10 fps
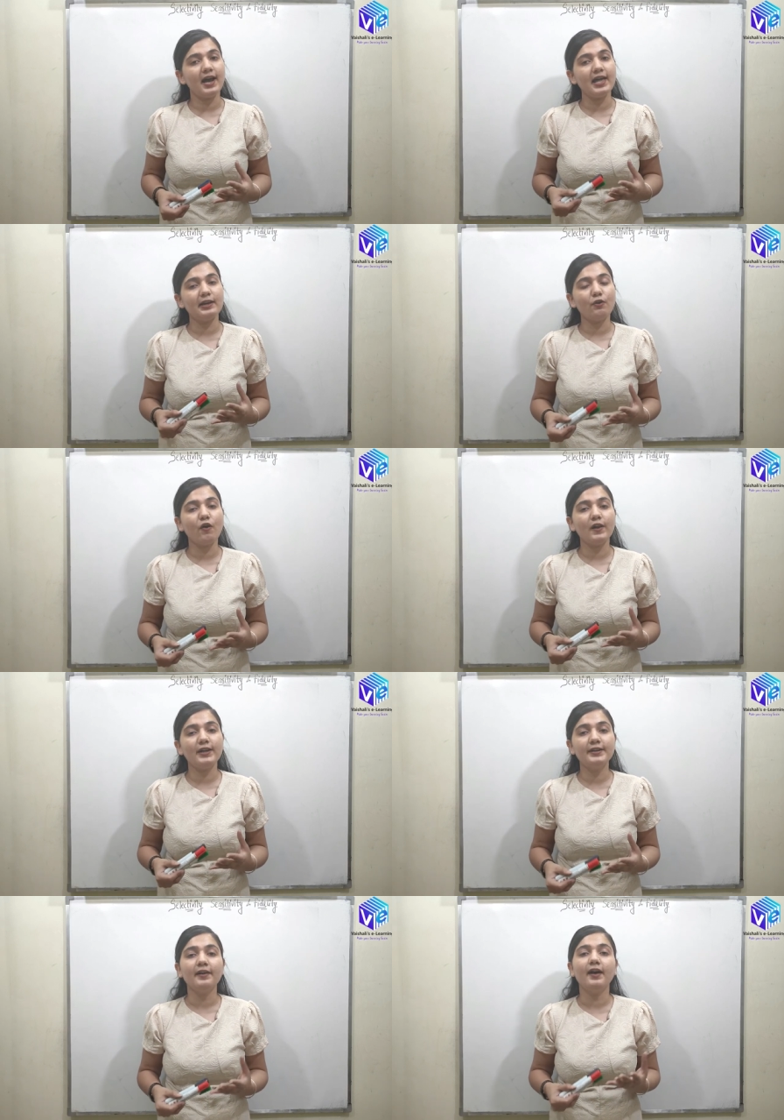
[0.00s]
I'll call
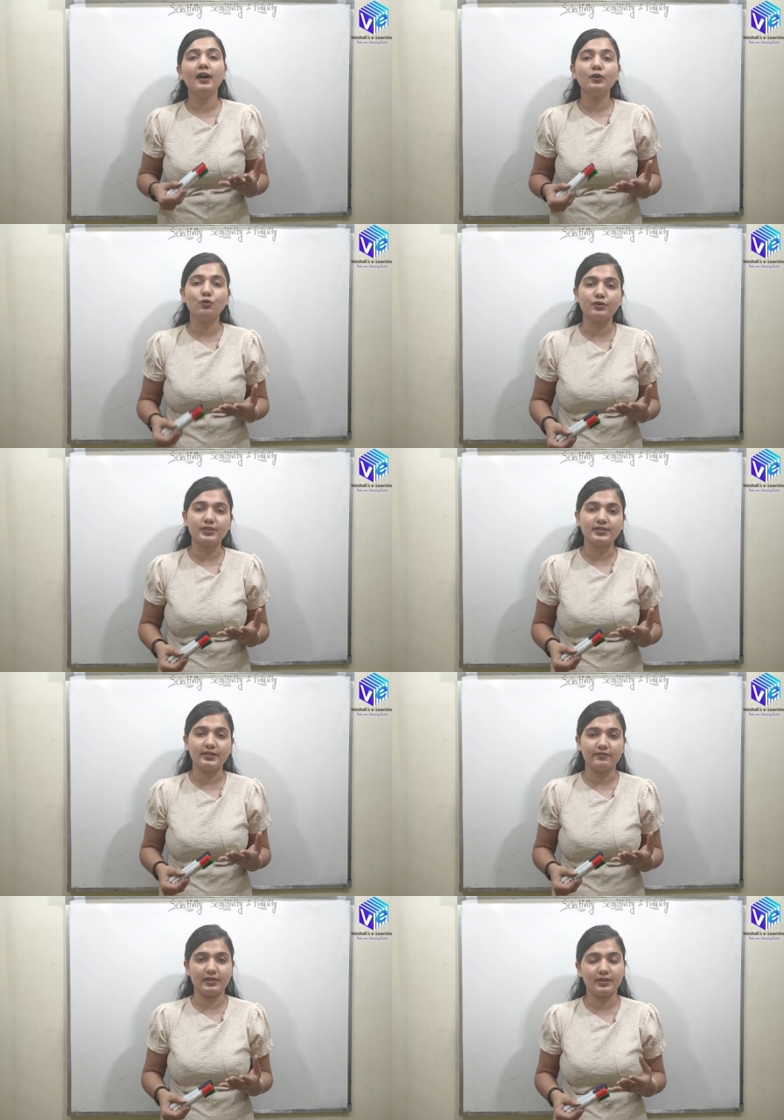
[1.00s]
it a good
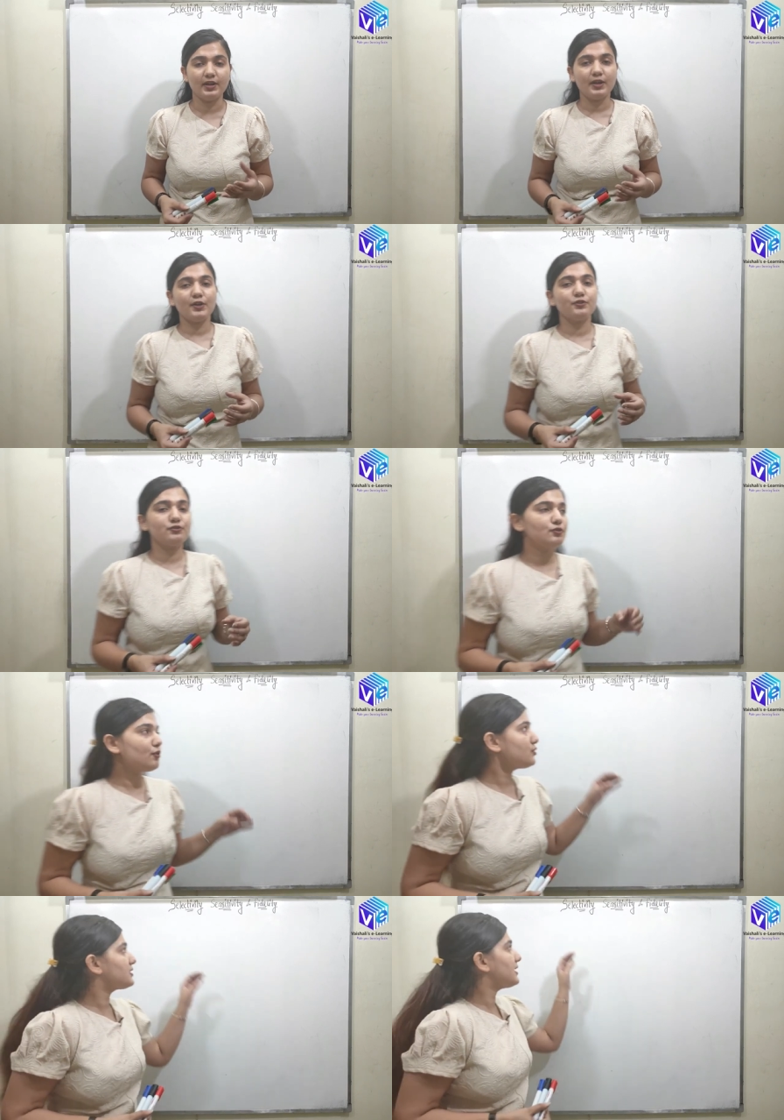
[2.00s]
receiver.
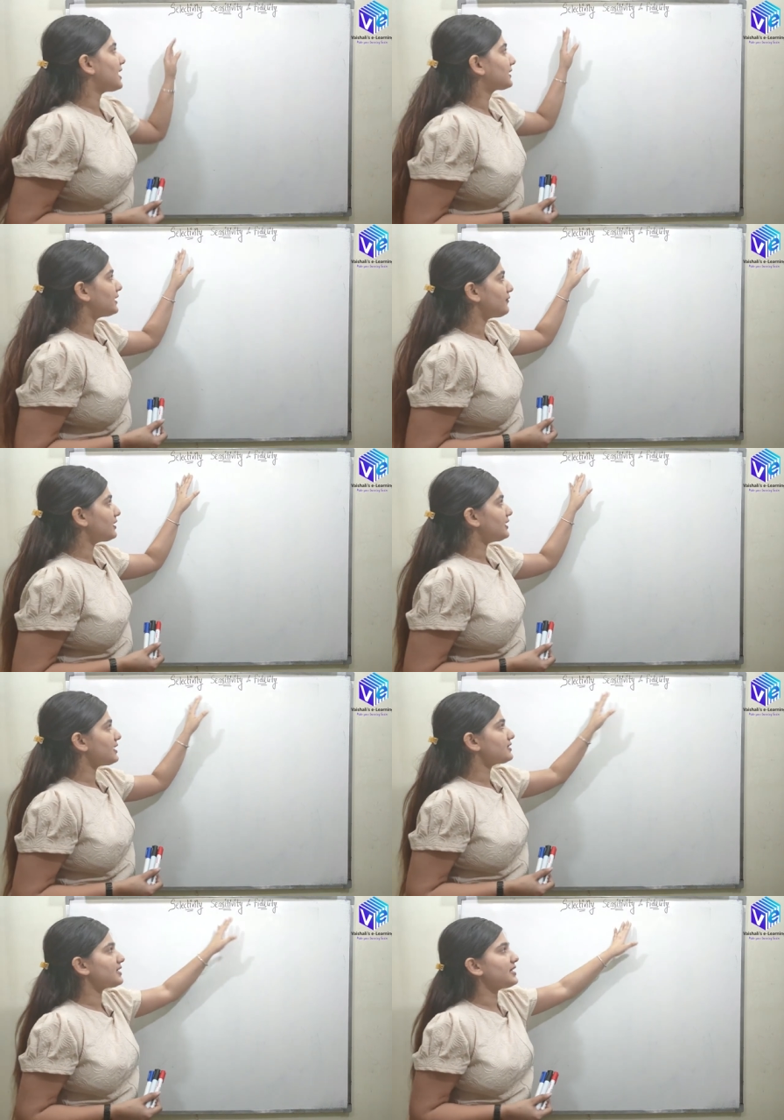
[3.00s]
So
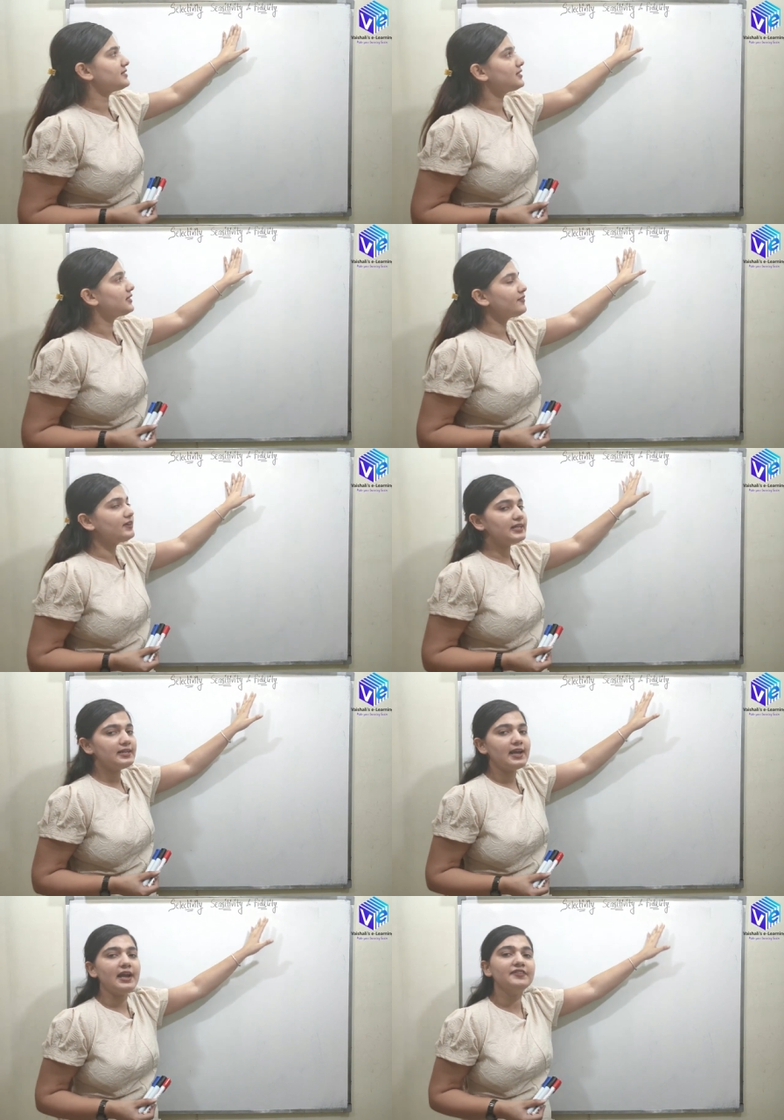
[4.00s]
selectivity,
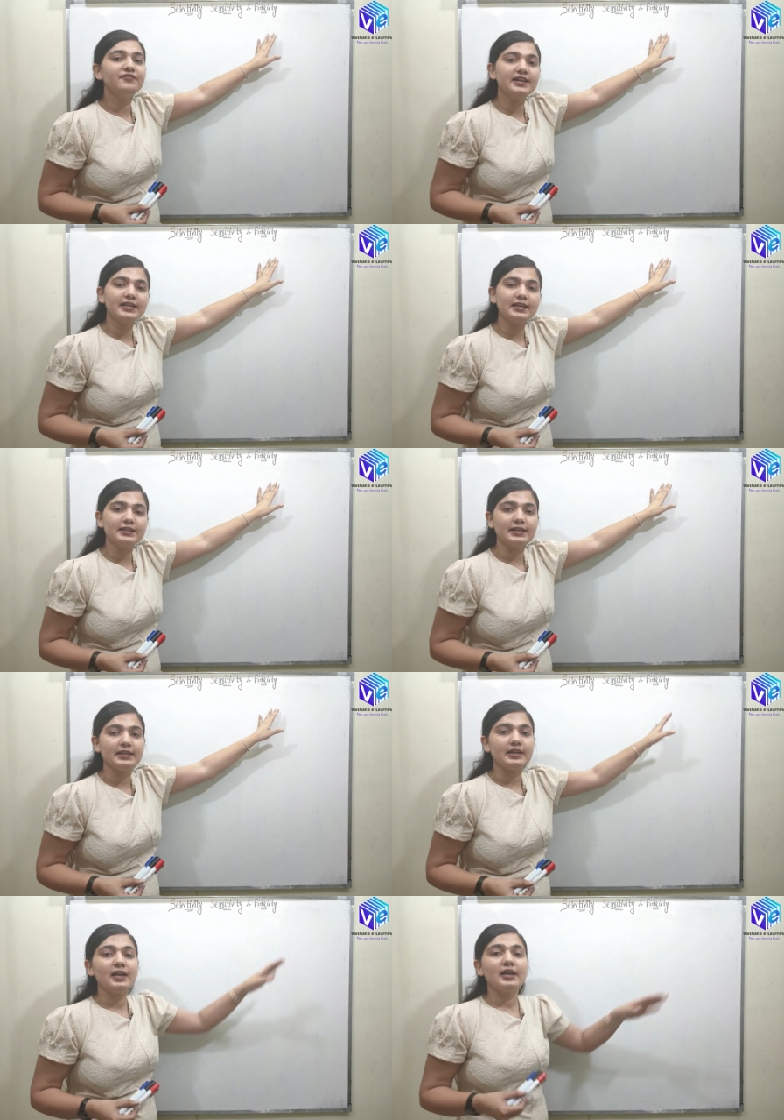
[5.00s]
sensitivity and
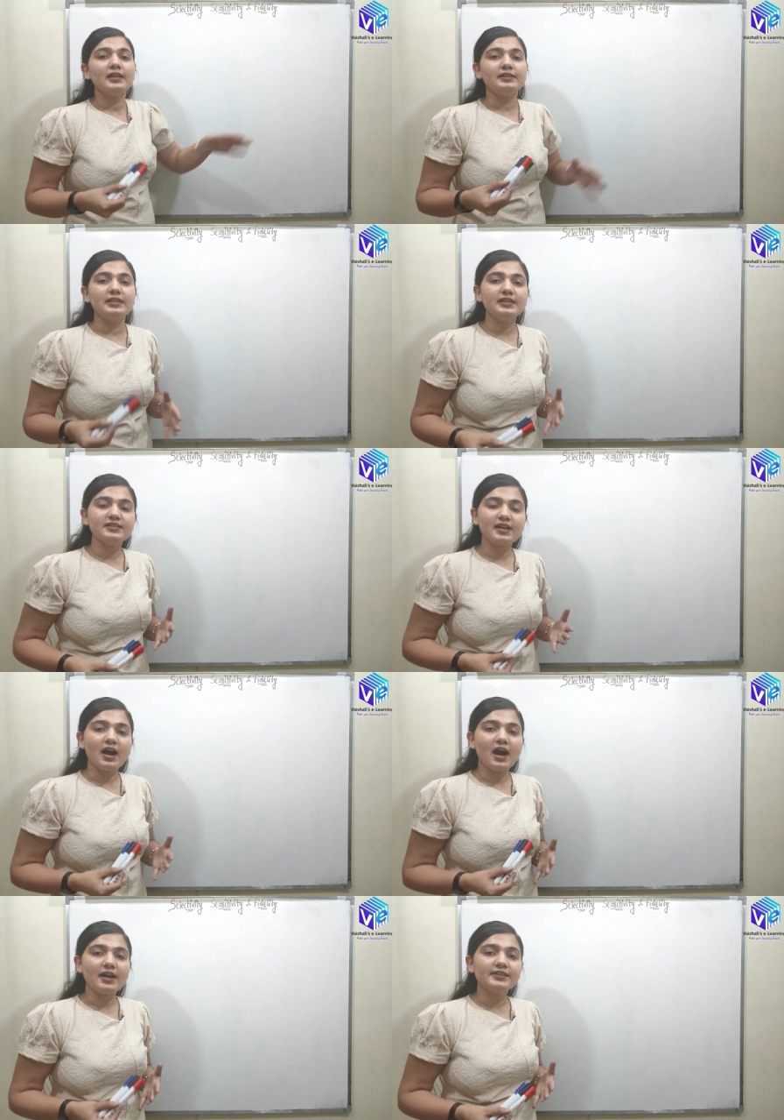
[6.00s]
fidelity. These
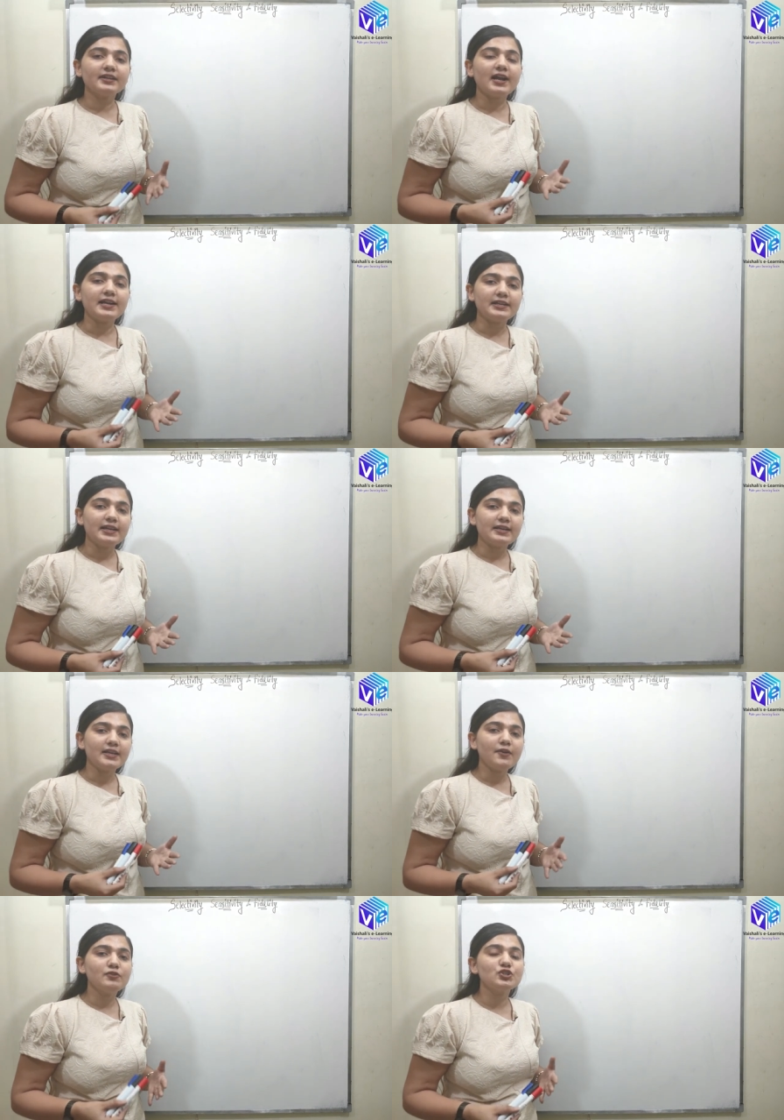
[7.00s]
are the
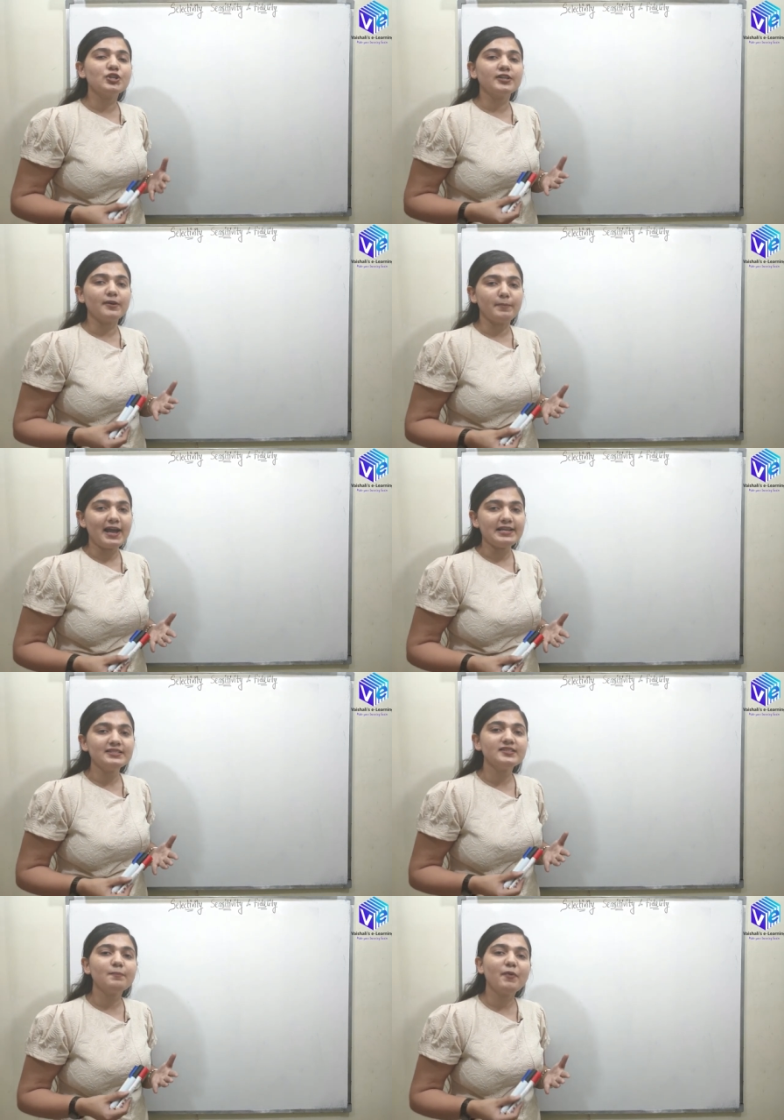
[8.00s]
criteria which
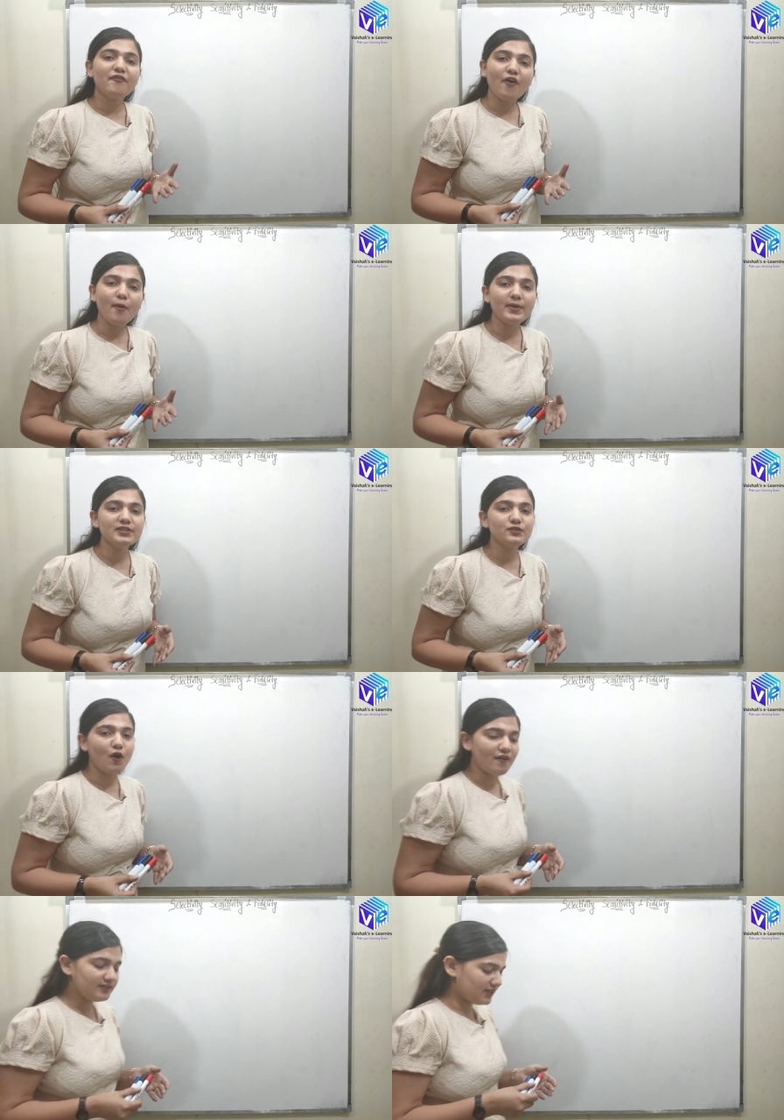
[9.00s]
determines the performance
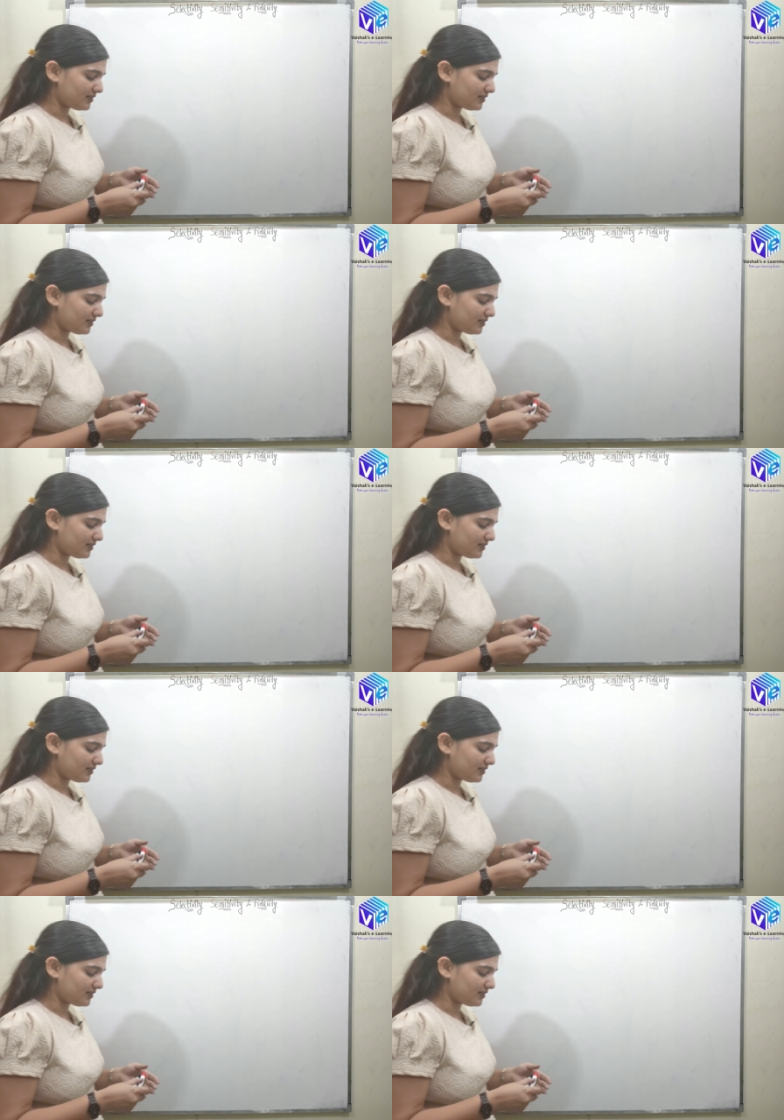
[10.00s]
of the